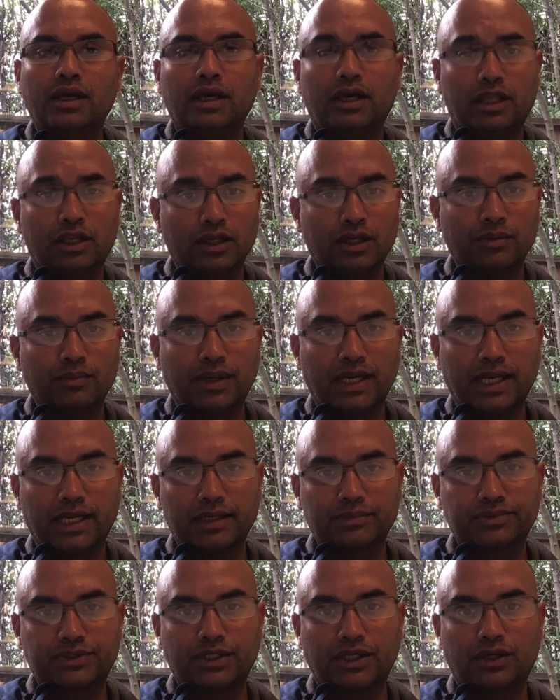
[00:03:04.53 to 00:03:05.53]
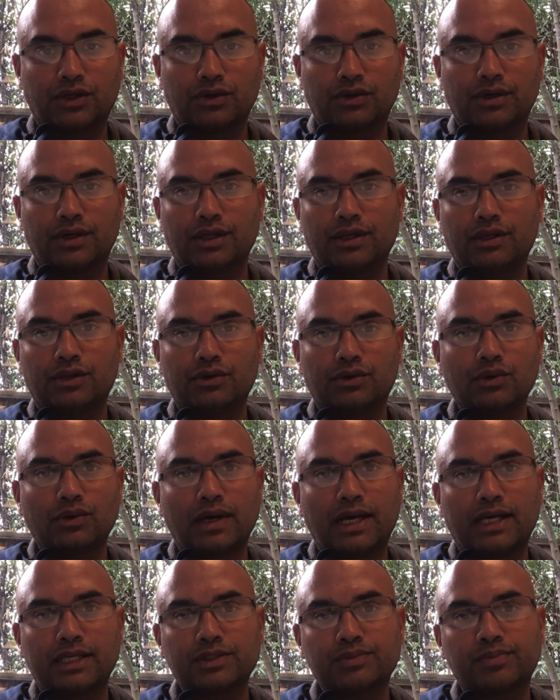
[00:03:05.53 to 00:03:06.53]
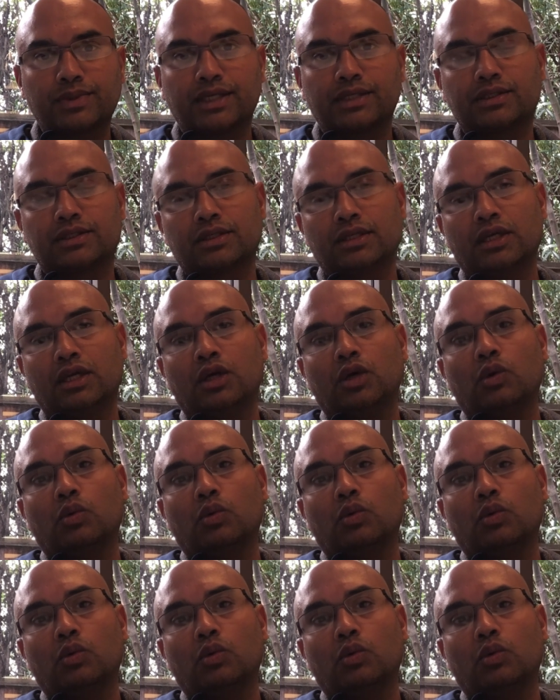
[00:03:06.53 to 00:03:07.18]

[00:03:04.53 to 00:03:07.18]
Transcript: And you can break up security into two aspects.